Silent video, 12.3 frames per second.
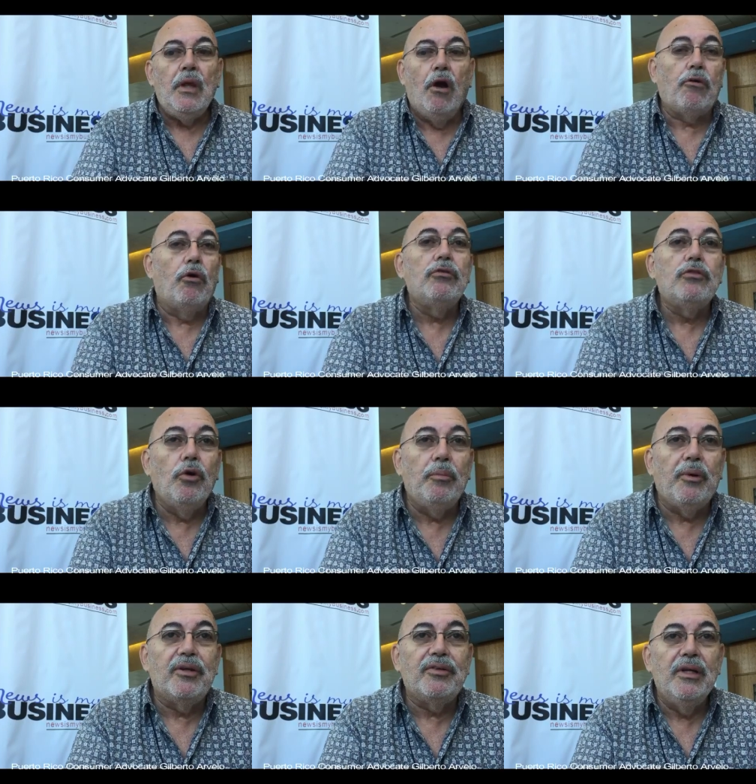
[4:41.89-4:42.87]
of
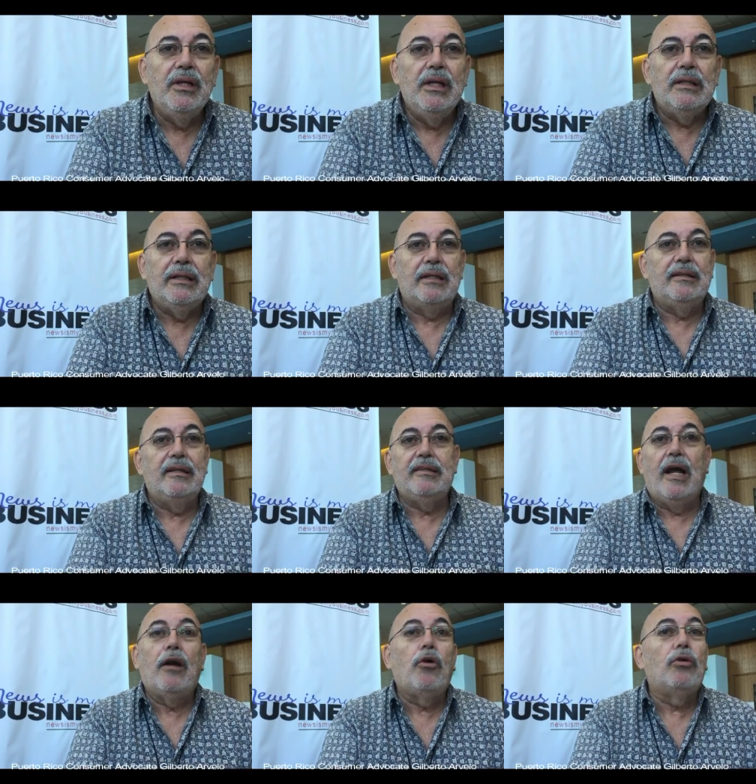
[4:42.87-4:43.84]
consumers that they
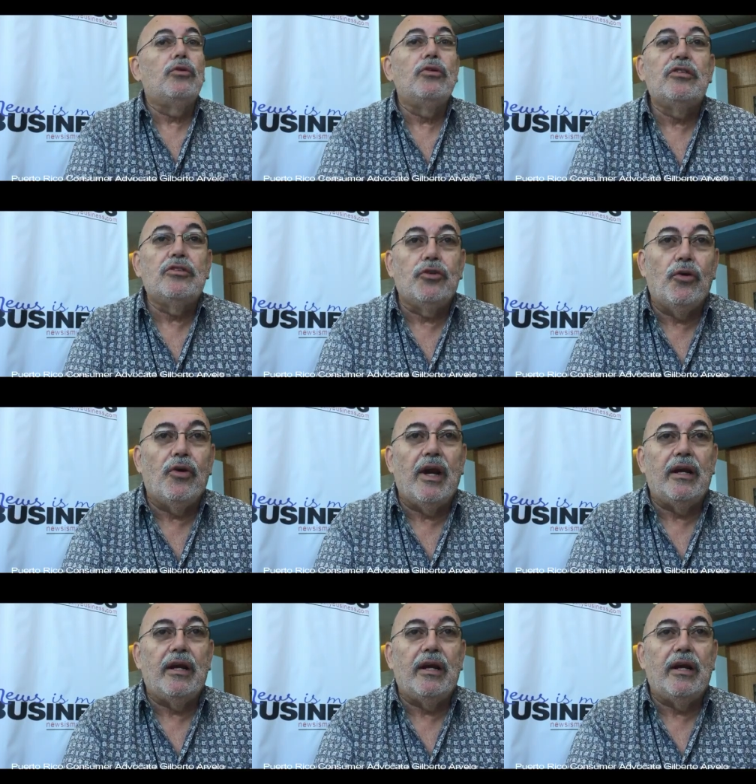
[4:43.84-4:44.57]
say, I go to the store